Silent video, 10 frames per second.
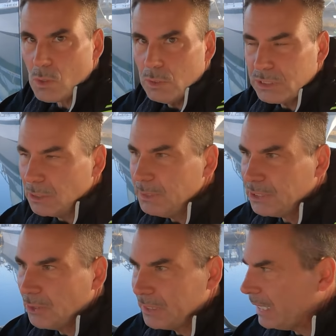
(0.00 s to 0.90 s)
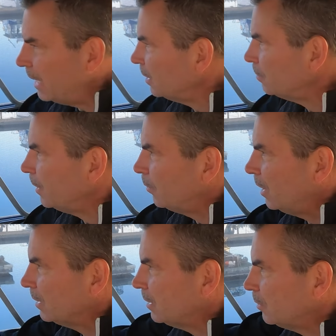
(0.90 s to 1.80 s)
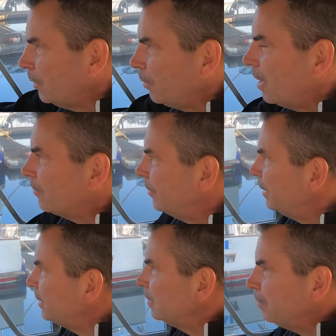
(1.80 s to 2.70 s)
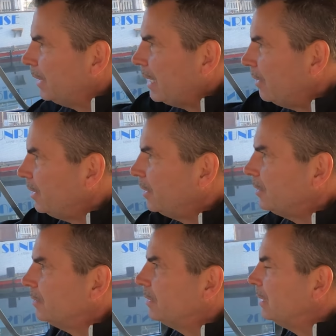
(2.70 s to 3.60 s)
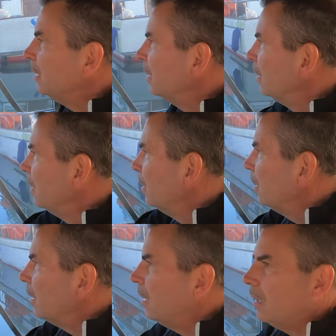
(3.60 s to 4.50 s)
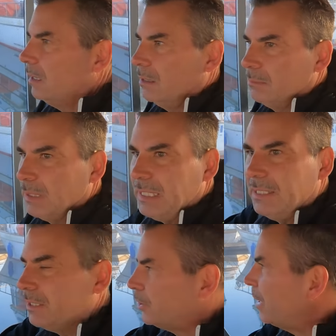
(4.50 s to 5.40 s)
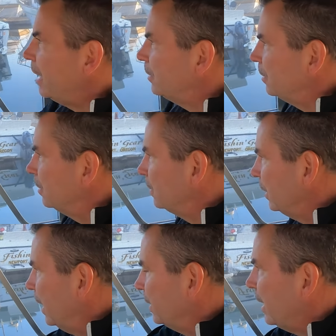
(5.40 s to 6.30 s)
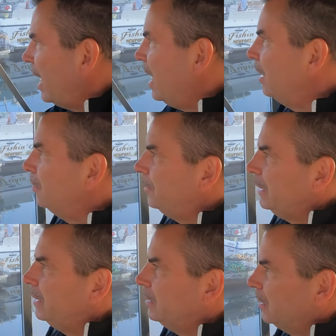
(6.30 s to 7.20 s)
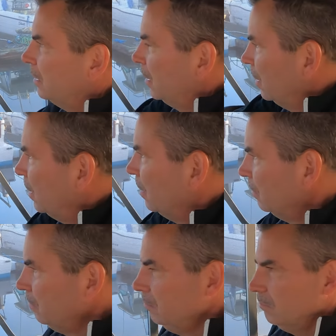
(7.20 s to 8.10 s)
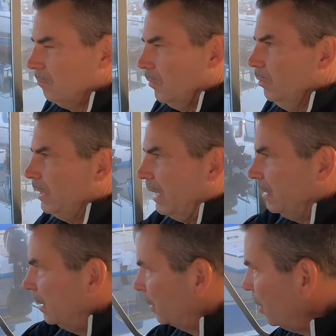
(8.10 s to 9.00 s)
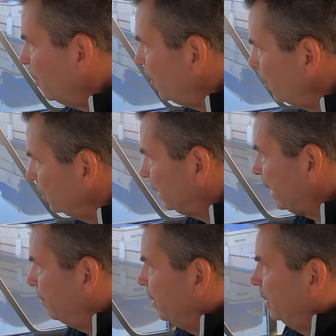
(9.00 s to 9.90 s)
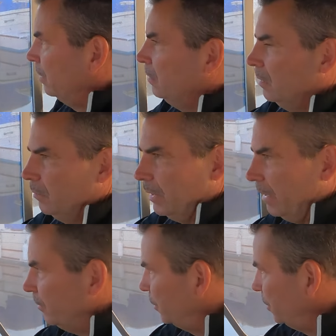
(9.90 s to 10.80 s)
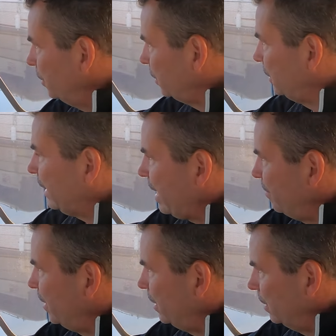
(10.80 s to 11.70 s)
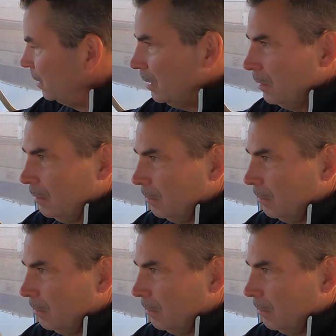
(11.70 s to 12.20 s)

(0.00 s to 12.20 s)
which I'll be showing that. It's been a while since we rockfished. Been out here doing plenty of distractions. You got the halibut, we had the coho salmon, we had the Chinook salmon,